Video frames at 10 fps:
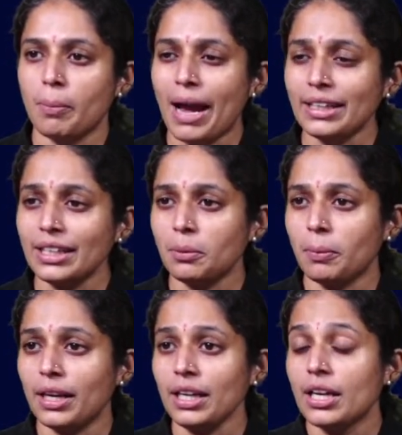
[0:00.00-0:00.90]
A minor
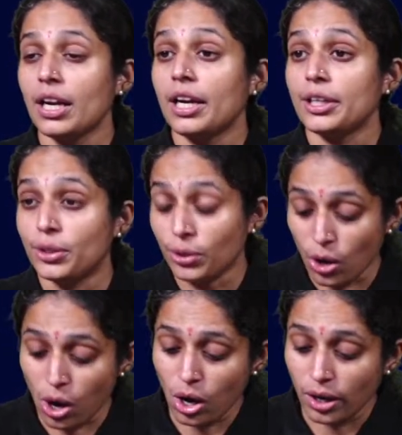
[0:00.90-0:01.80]
may
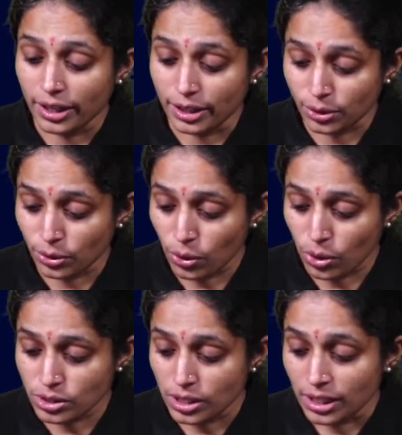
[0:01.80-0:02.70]
draw,
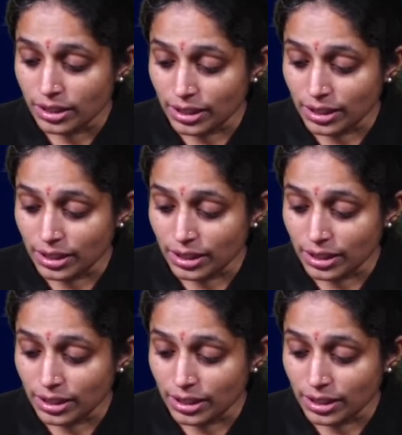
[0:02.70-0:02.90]
endorse,